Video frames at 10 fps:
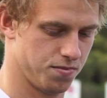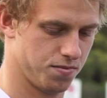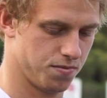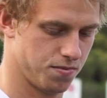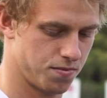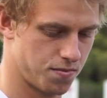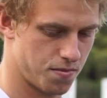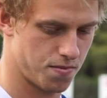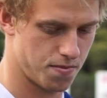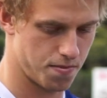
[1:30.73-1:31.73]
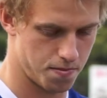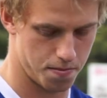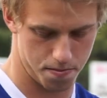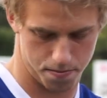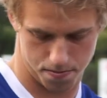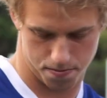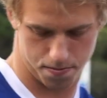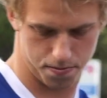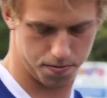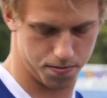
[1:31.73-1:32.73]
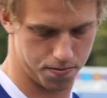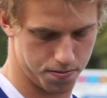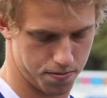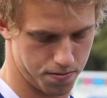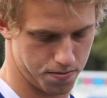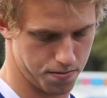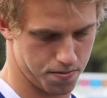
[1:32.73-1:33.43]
The person shown says nothing.